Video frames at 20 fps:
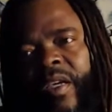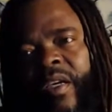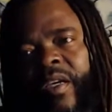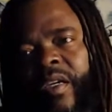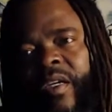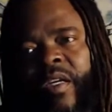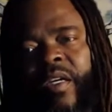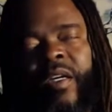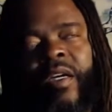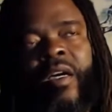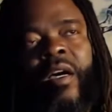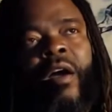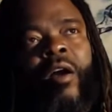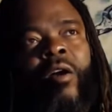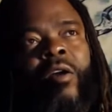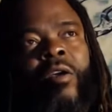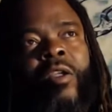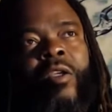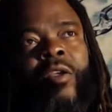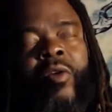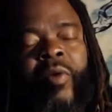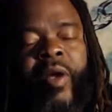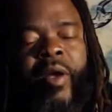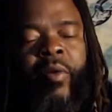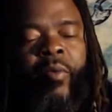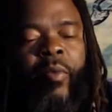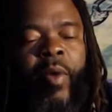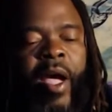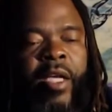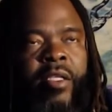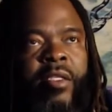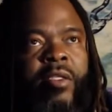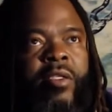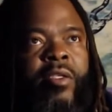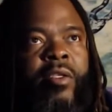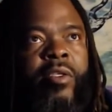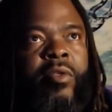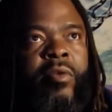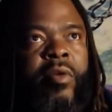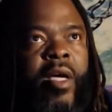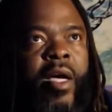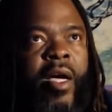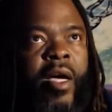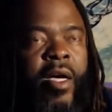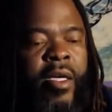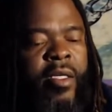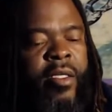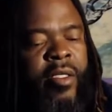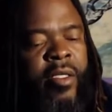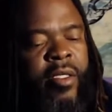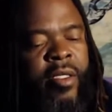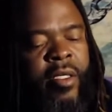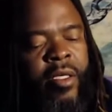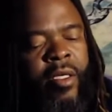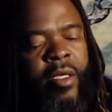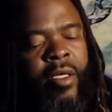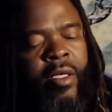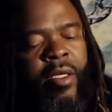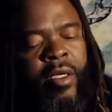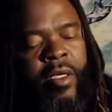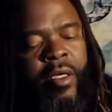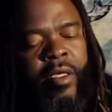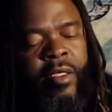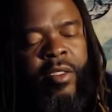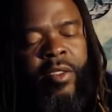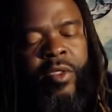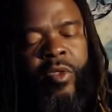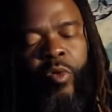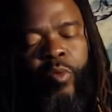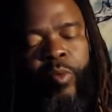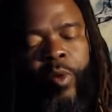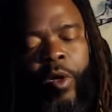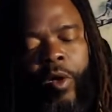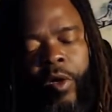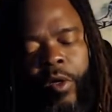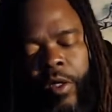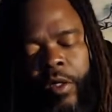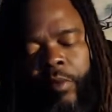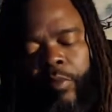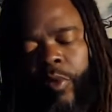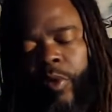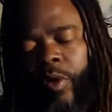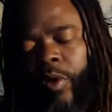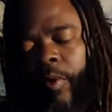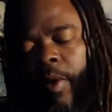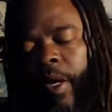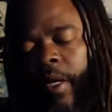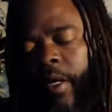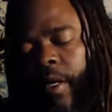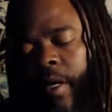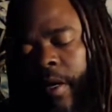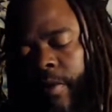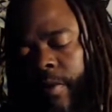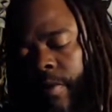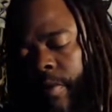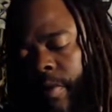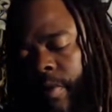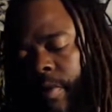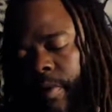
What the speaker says: Good early grand rising to you guys. Super early in the morning right now.